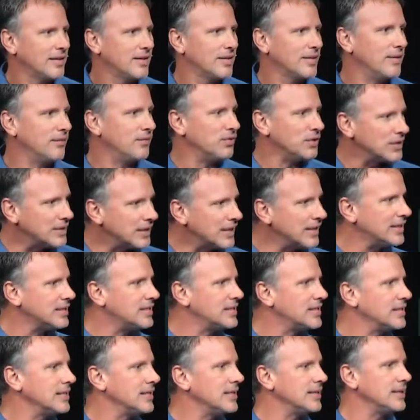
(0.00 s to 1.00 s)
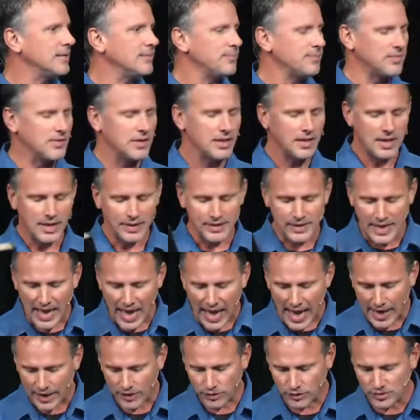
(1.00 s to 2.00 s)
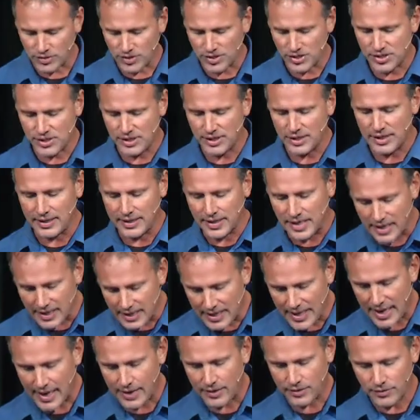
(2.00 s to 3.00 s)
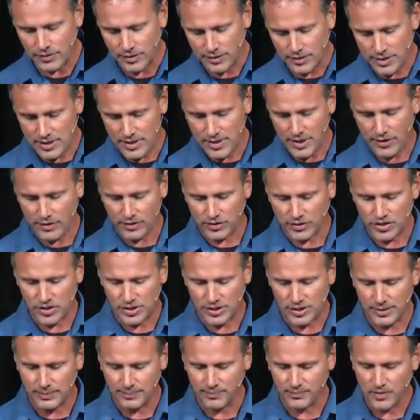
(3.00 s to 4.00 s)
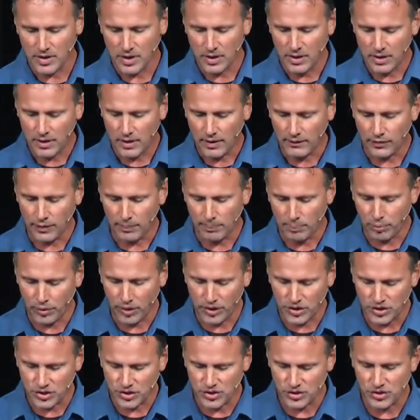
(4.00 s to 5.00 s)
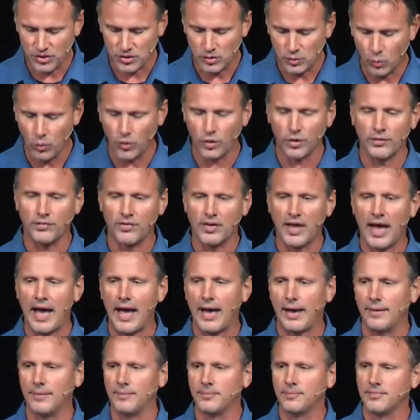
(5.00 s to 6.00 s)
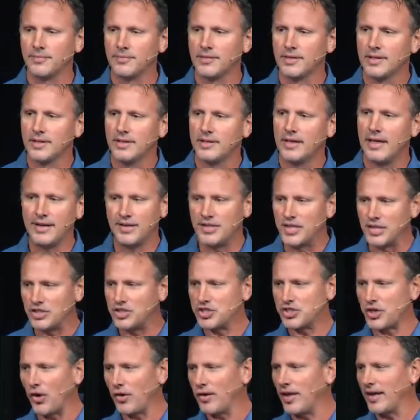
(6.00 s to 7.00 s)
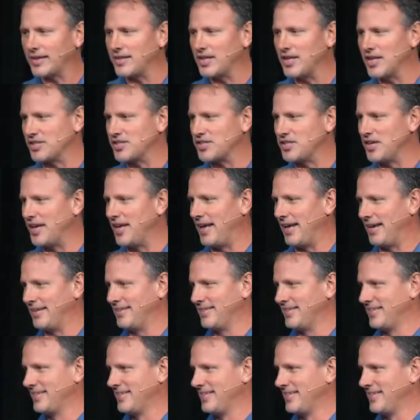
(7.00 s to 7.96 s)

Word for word: the validity and the accuracy and the inerrancy of the precious Word of God. And it didn't start like this, did it?